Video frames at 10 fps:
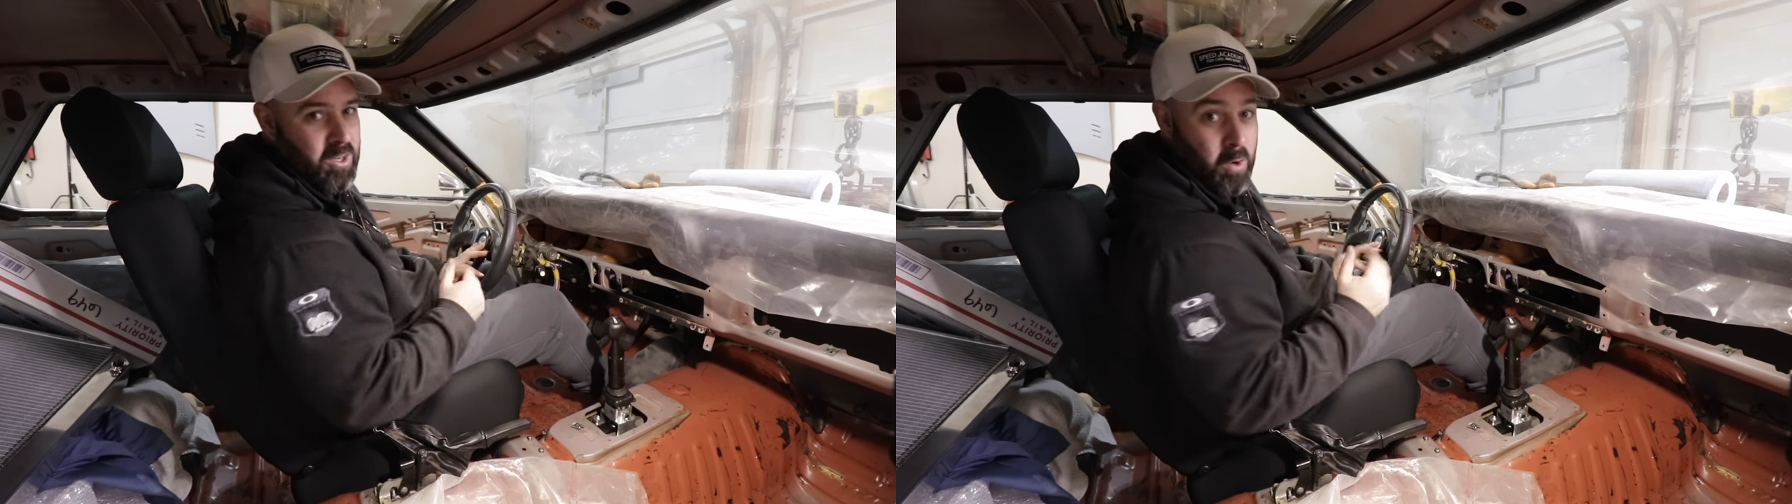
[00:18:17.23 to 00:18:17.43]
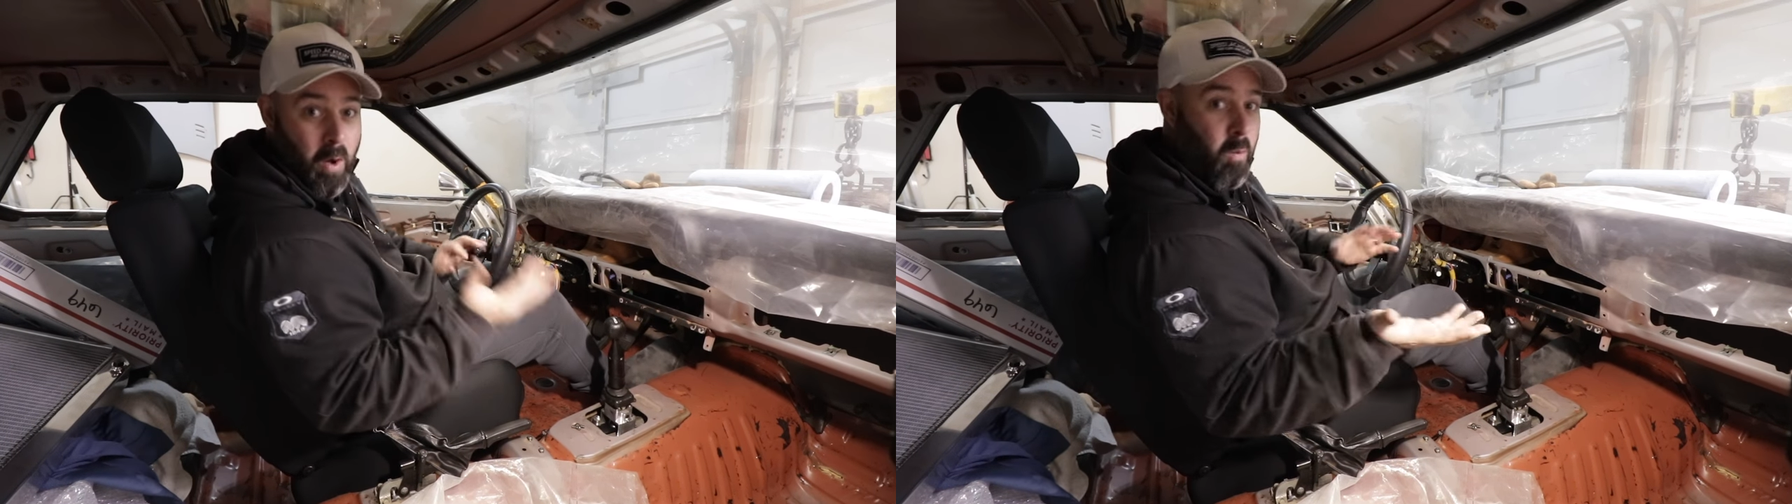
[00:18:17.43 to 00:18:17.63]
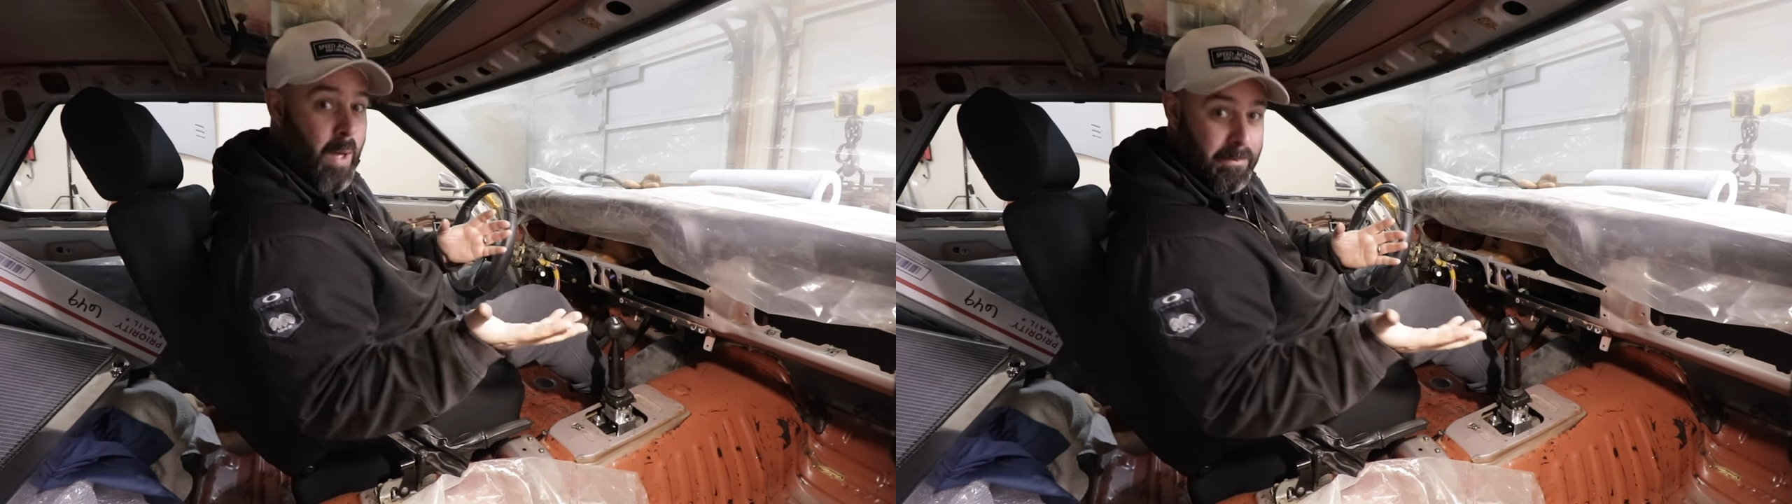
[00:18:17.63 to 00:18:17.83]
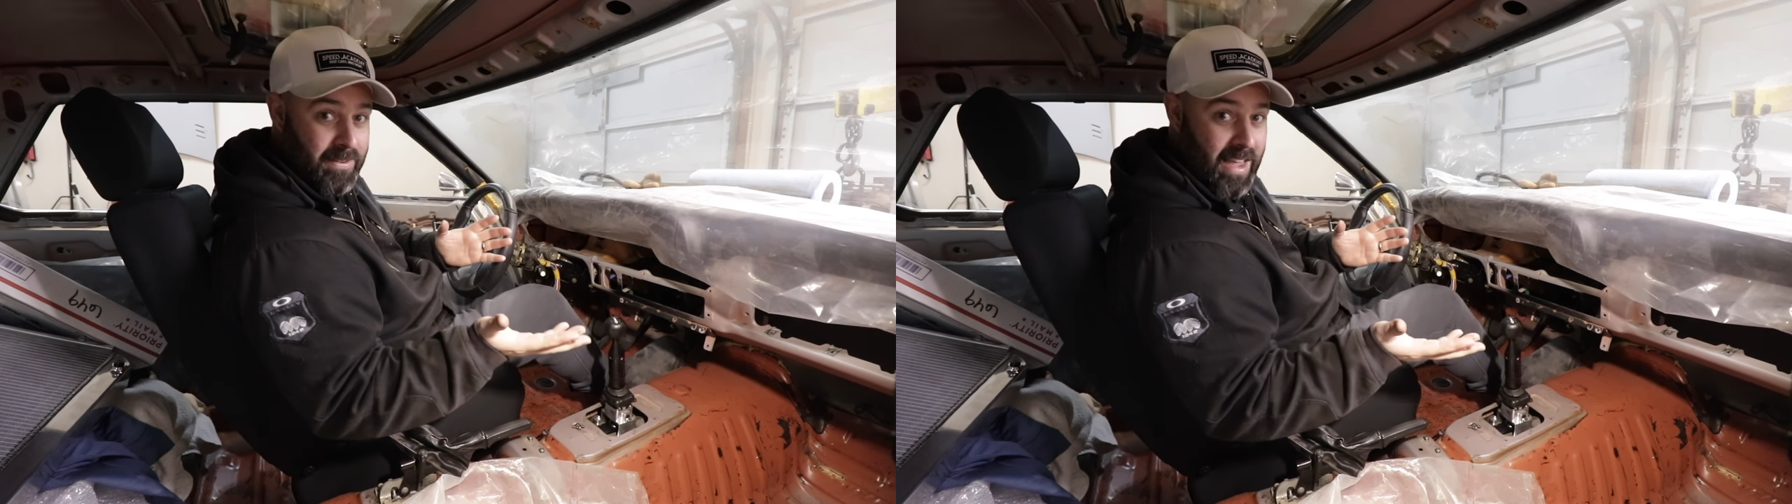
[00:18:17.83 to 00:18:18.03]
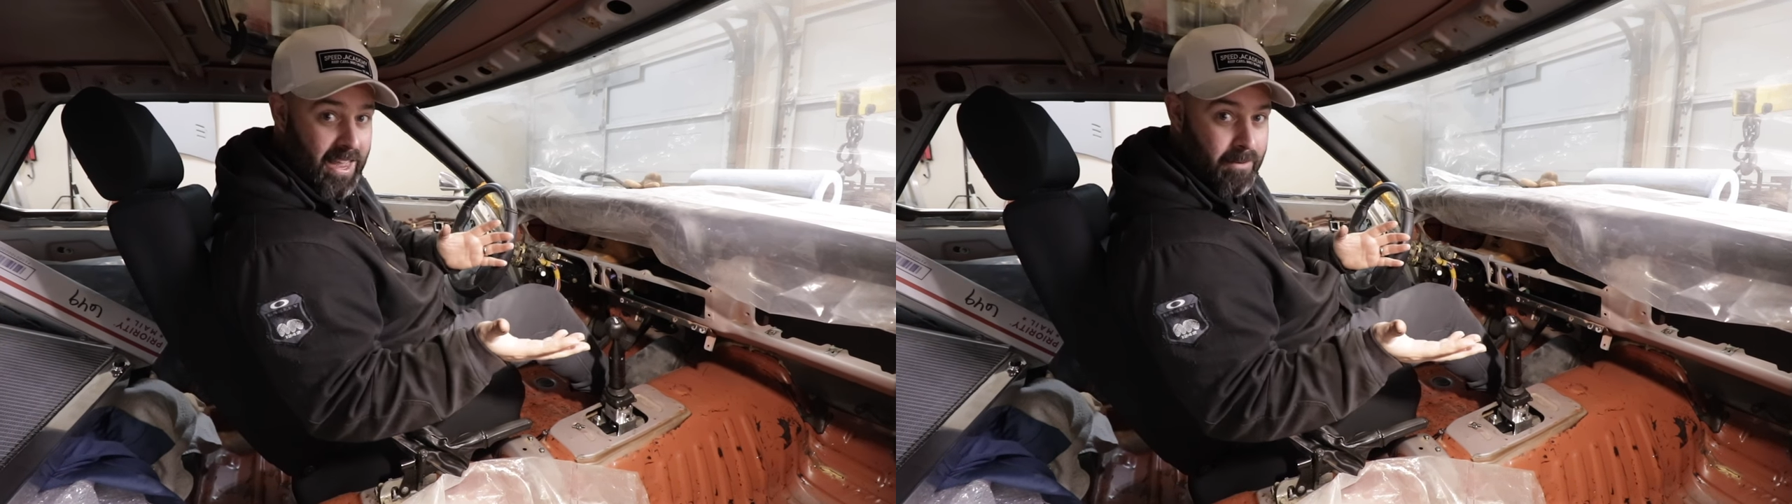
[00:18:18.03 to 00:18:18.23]
go to our
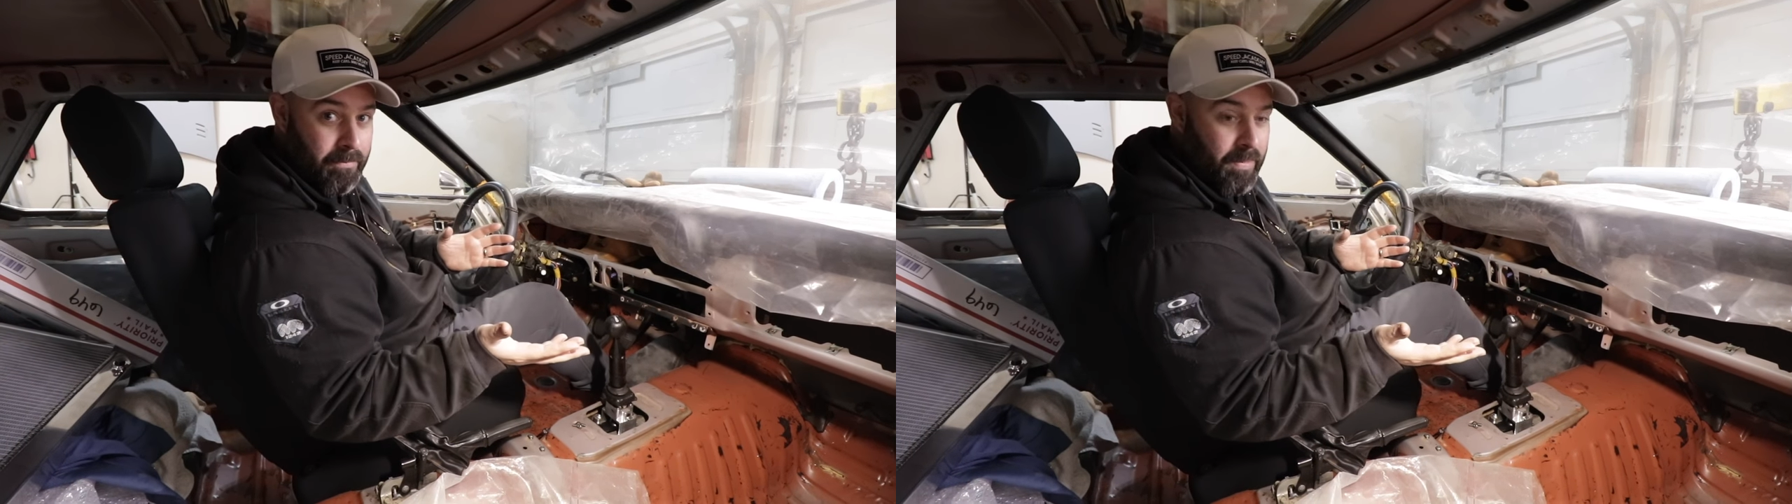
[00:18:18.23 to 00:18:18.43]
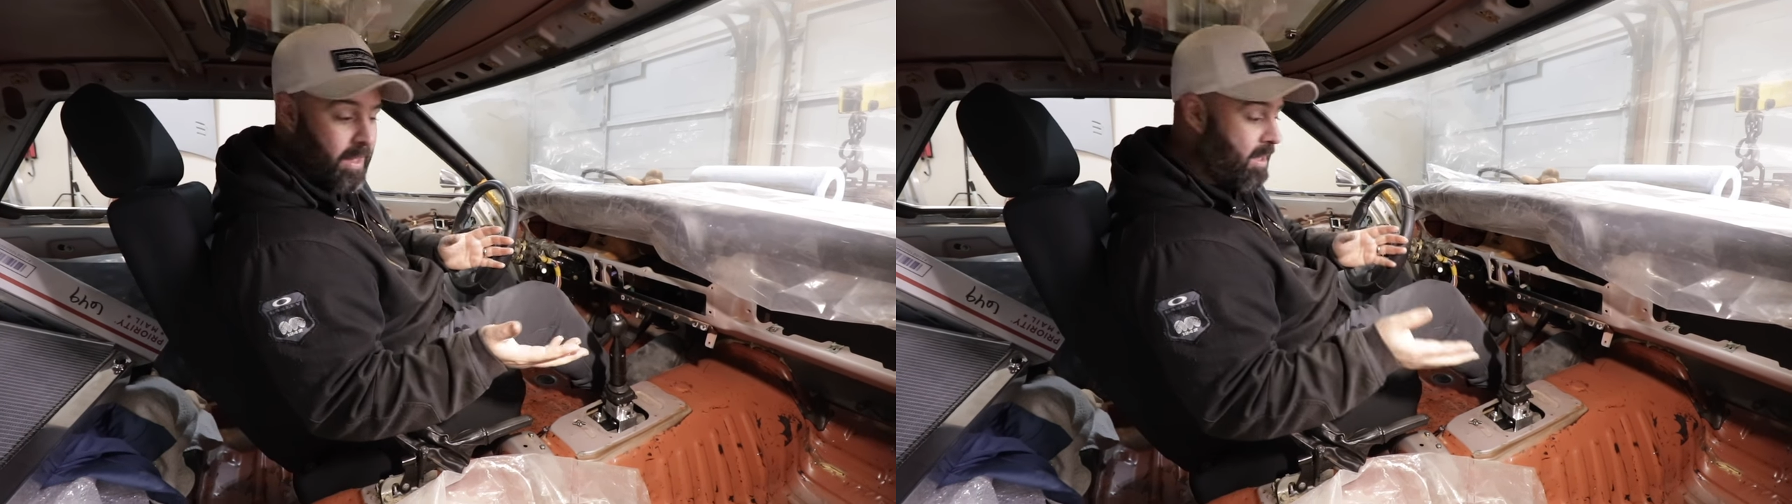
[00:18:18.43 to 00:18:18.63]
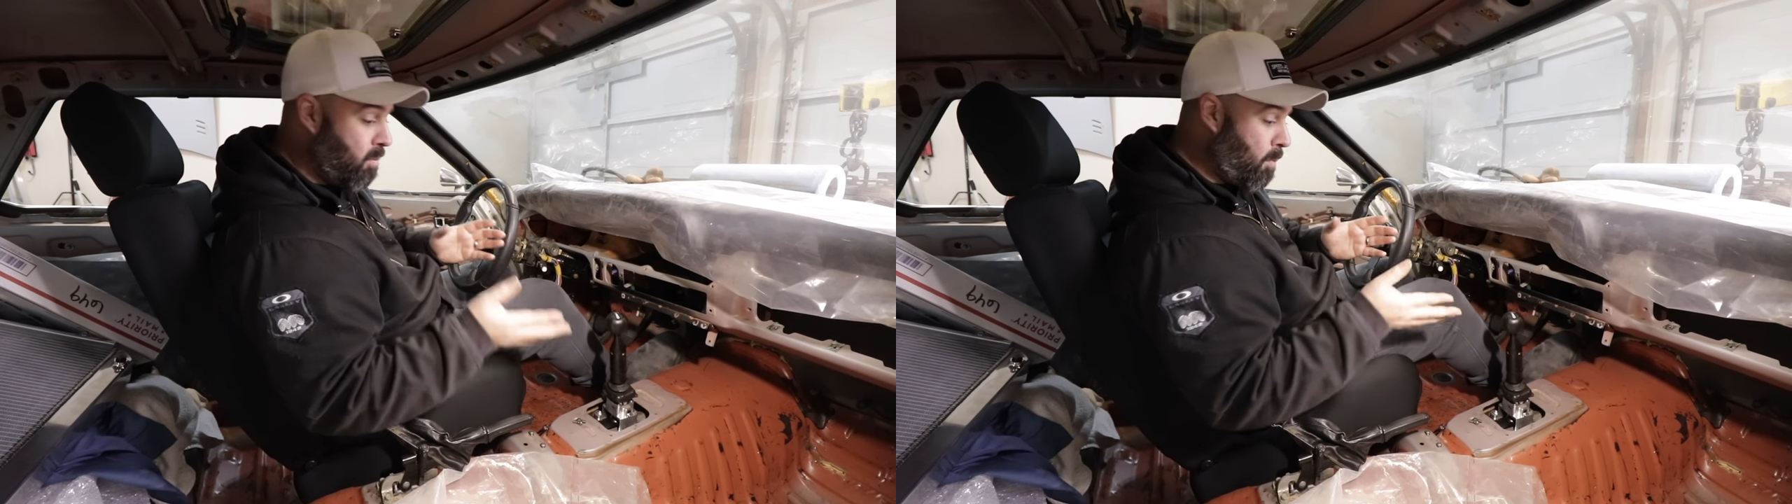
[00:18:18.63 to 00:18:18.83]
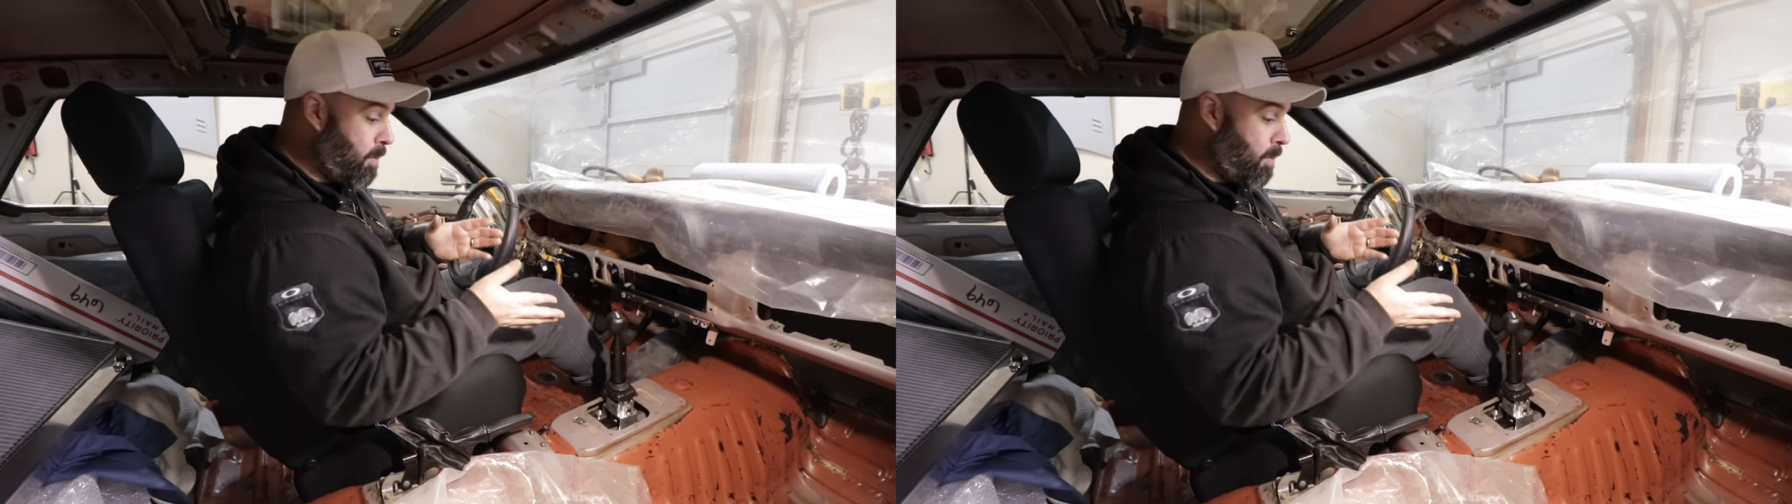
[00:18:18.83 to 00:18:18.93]
website. We'll